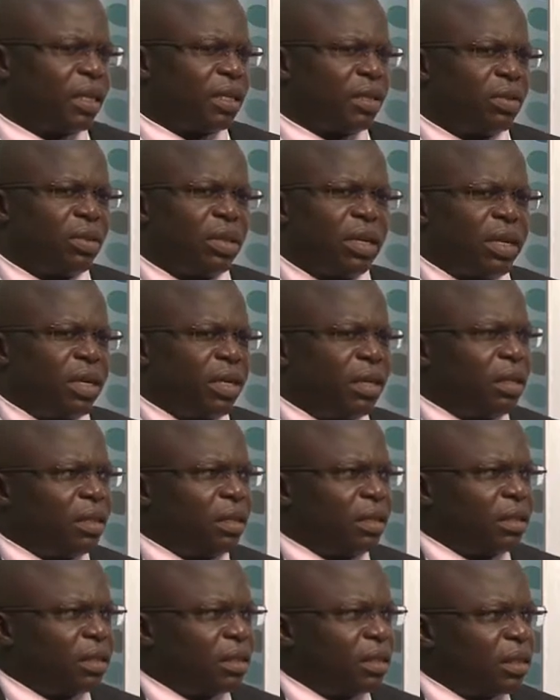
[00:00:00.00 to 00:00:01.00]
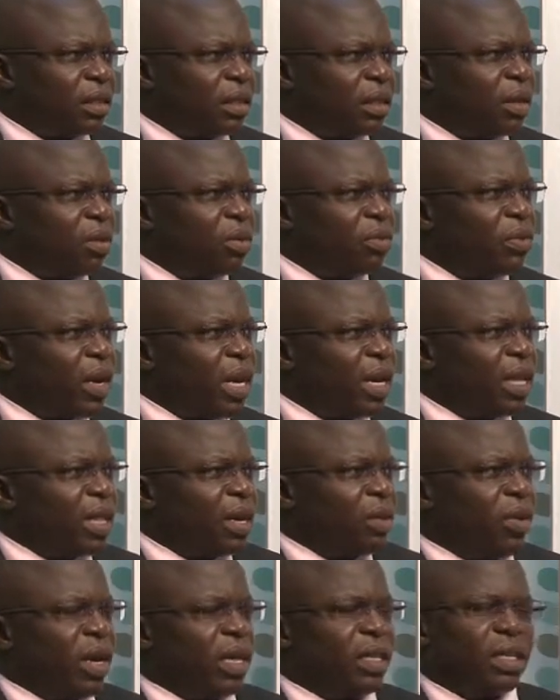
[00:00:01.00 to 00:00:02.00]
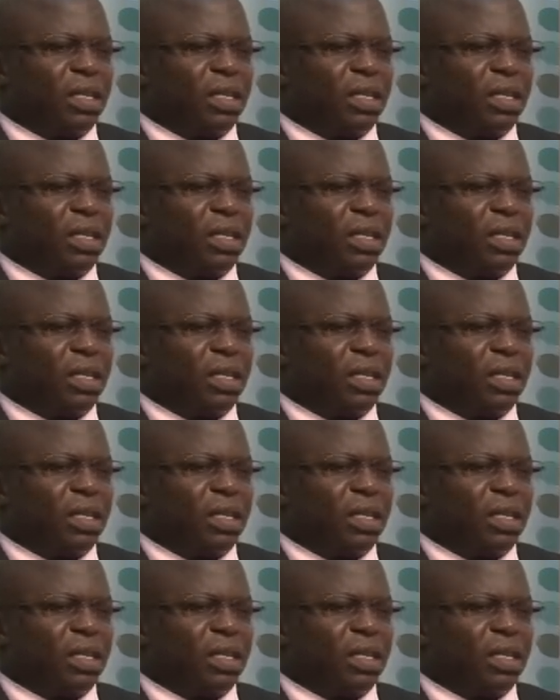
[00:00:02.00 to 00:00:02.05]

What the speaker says: So they will find other ways.